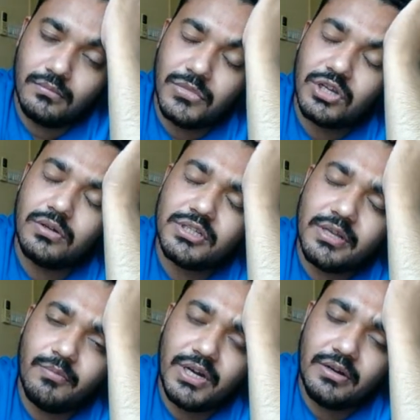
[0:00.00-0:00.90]
because I
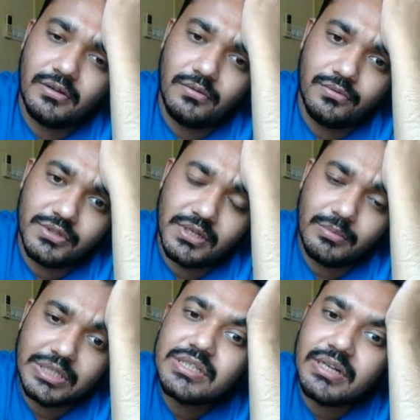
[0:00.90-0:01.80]
made a losing
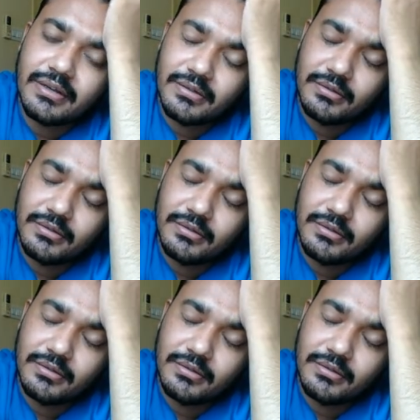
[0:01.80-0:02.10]
mistake.